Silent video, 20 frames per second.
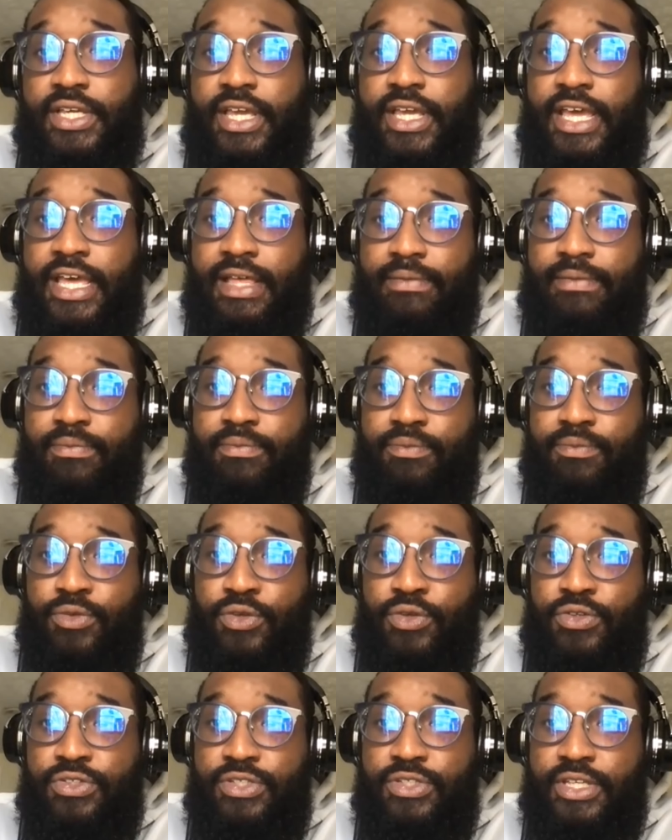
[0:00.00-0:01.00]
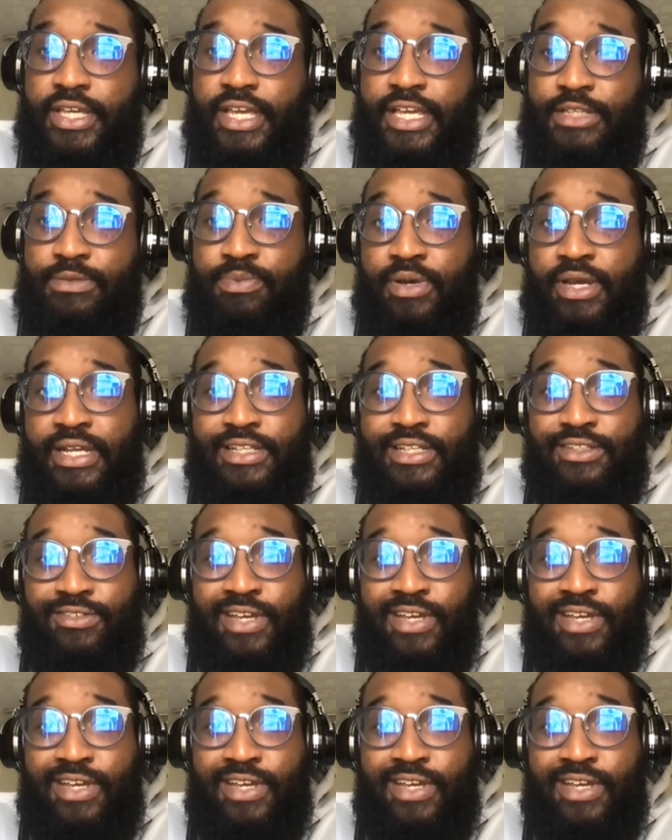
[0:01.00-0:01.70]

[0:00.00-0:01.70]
and using as plain as